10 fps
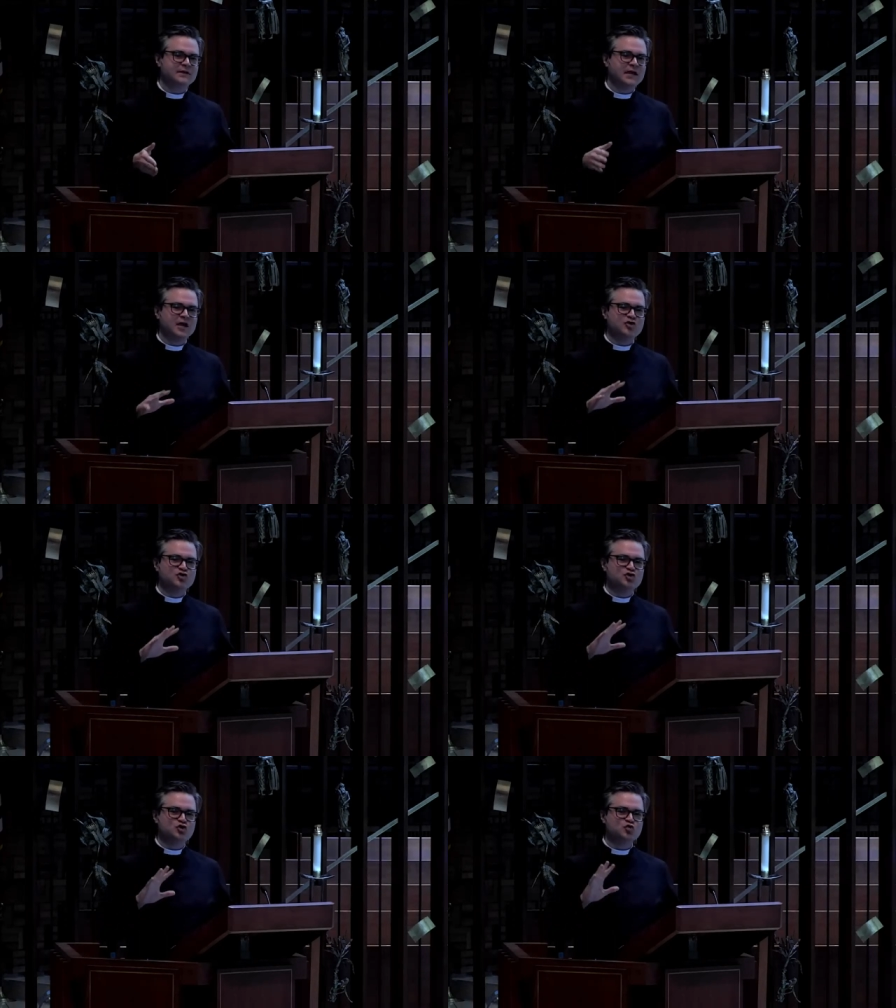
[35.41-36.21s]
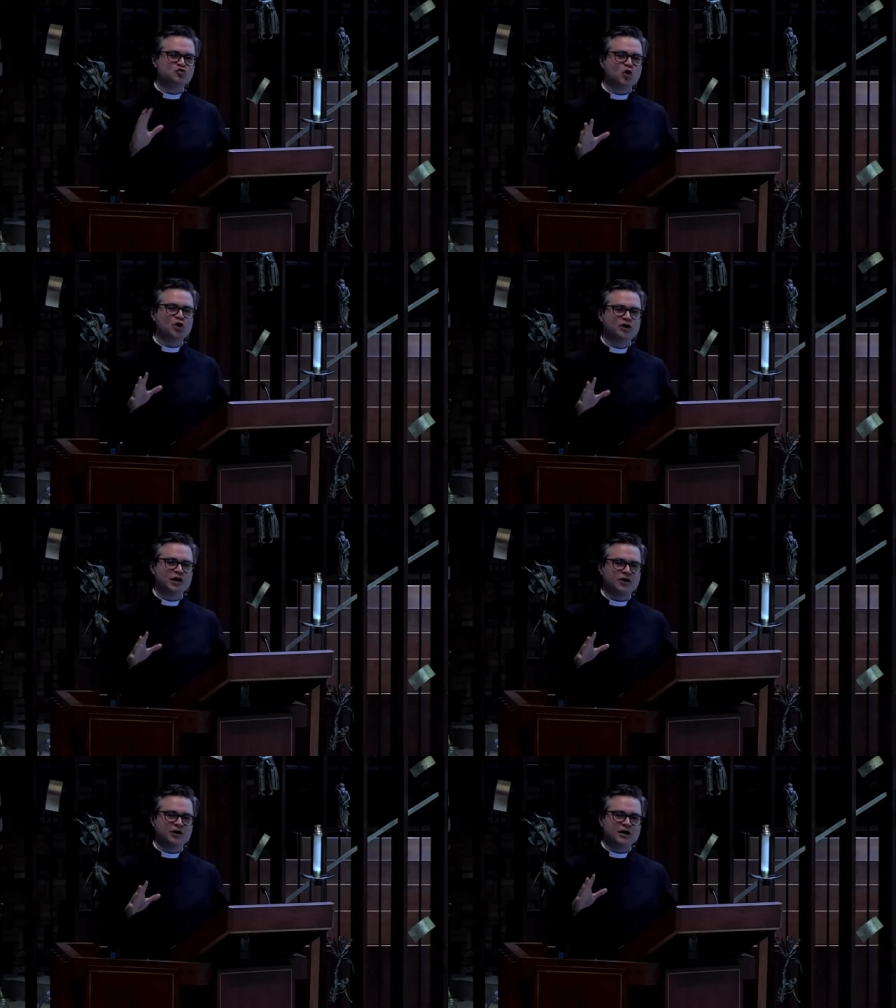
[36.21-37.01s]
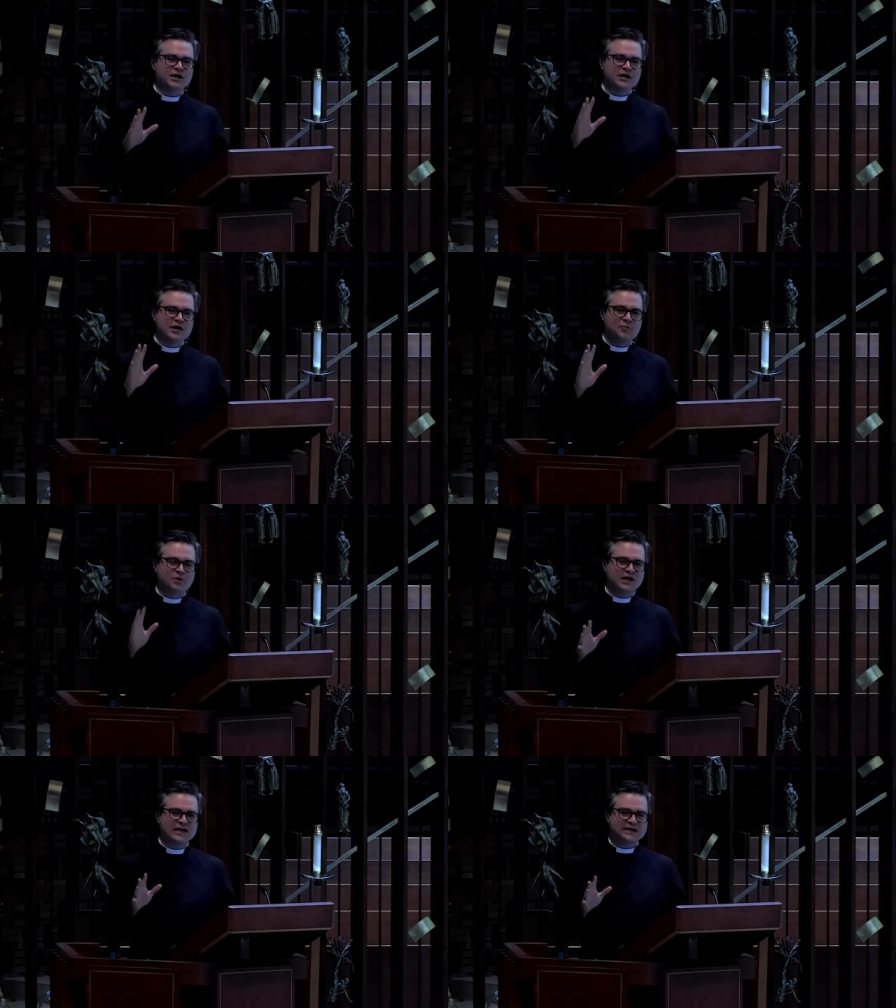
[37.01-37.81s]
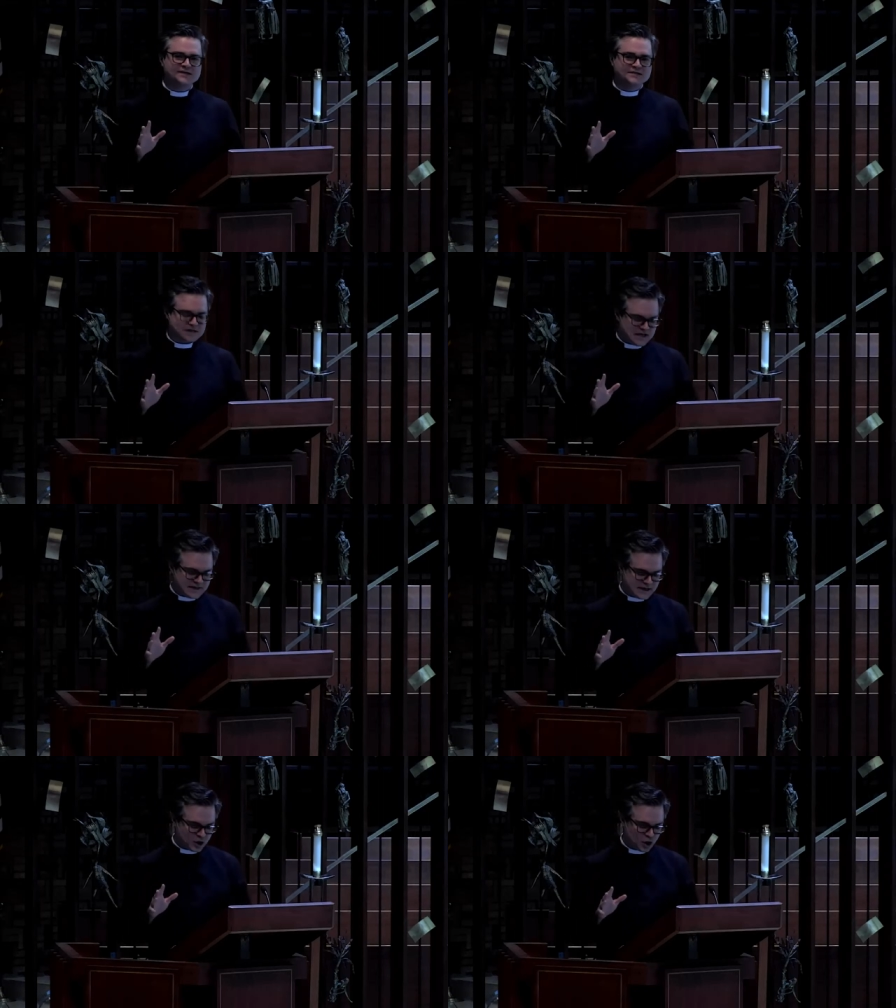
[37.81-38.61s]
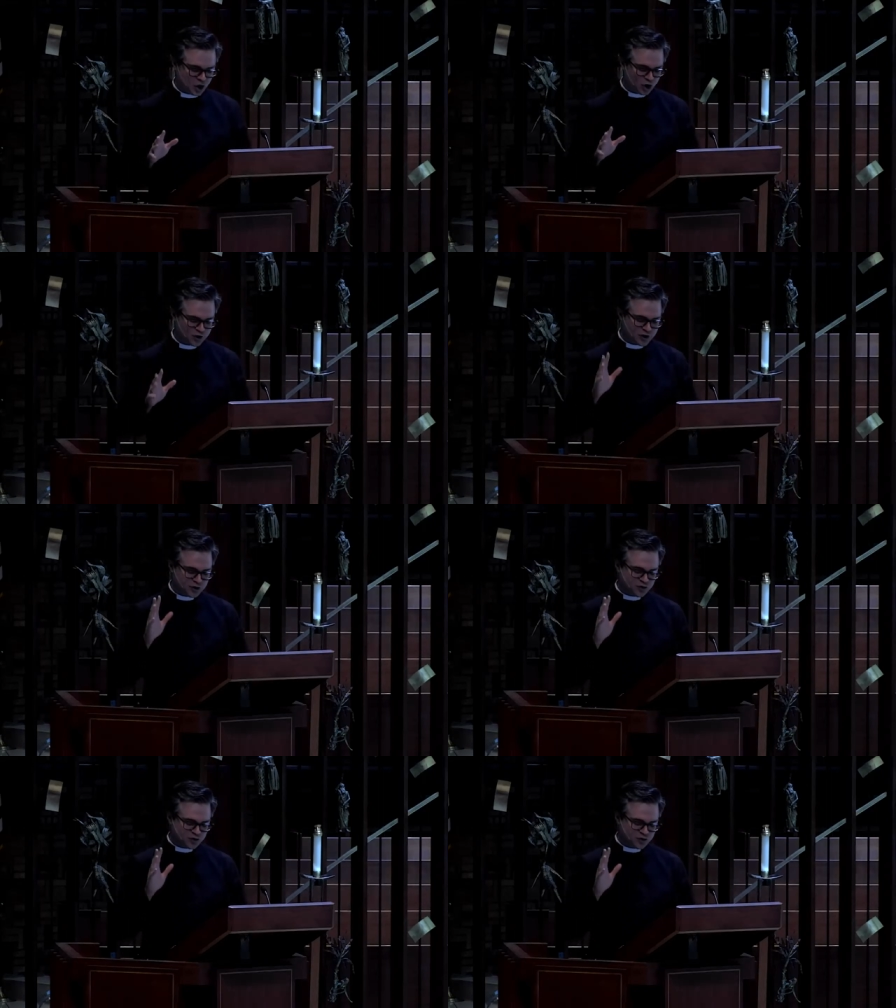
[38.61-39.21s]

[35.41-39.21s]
in extraordinary plays they called